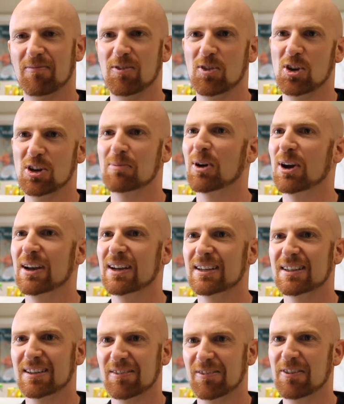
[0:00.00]
vertebrate
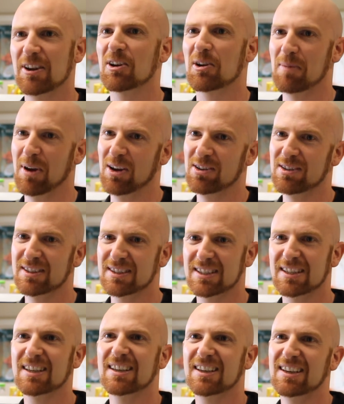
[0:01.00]

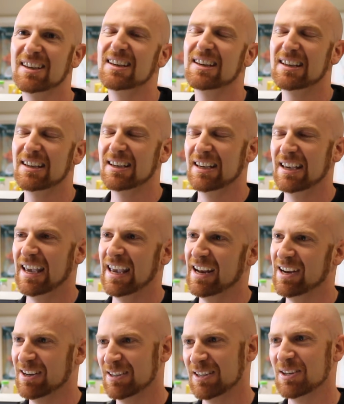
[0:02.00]
pheromones
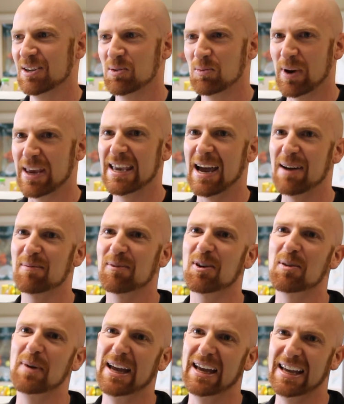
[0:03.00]
and we come
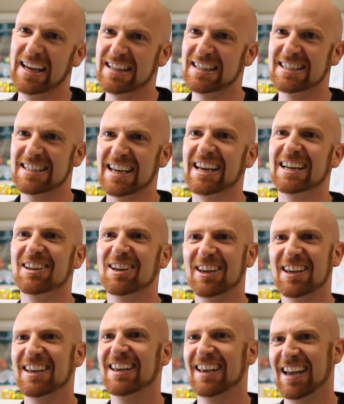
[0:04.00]
from an insect
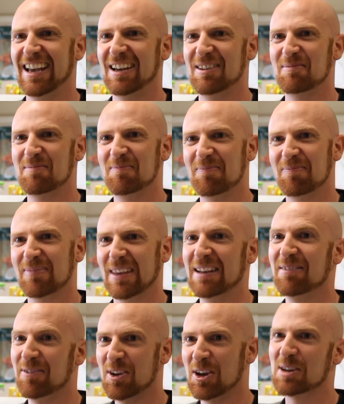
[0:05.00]
um,
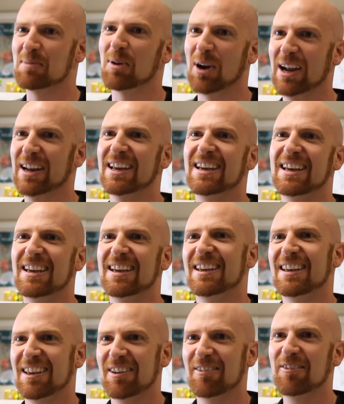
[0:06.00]
invertebrate
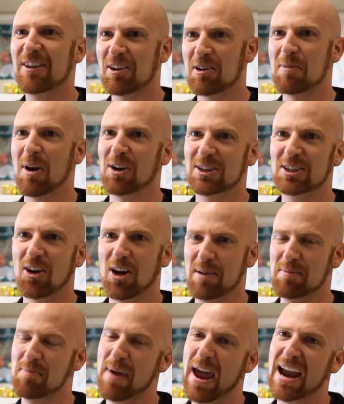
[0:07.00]
pheromone
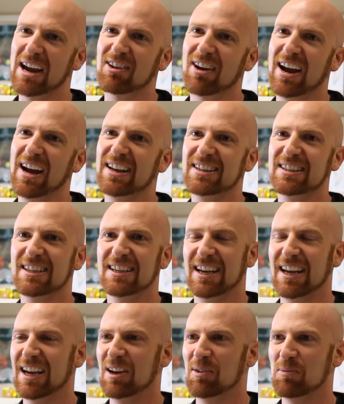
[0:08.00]
type background.
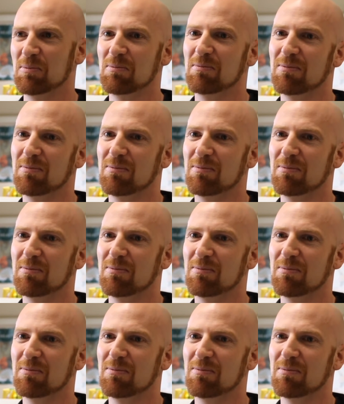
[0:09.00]
Uh,